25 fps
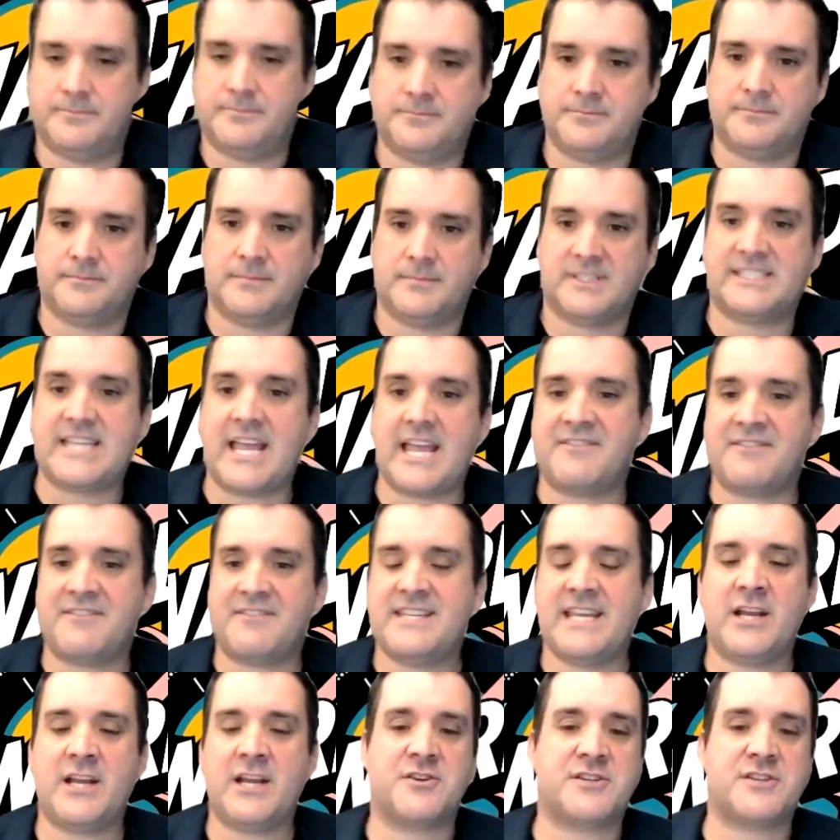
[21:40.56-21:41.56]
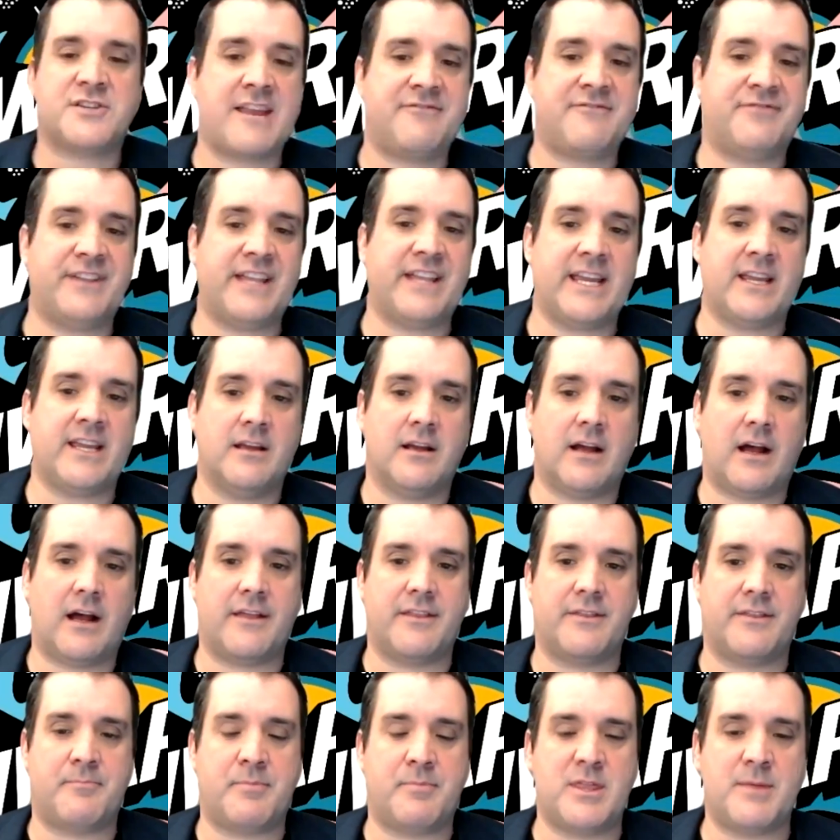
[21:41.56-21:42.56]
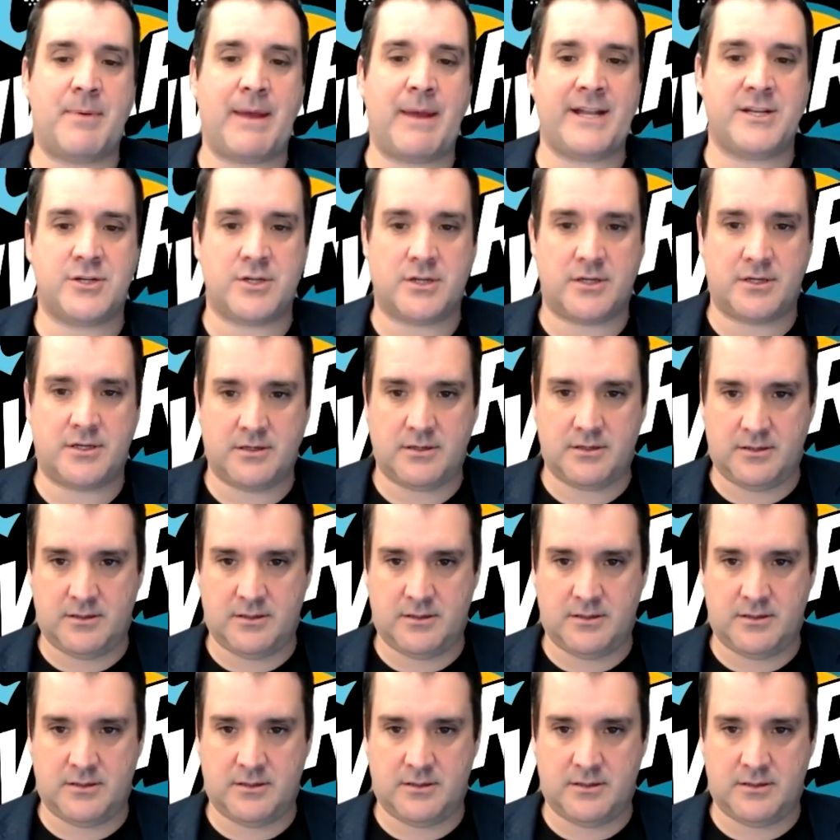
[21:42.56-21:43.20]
Safety or safely? Uh, the, the page. Safety.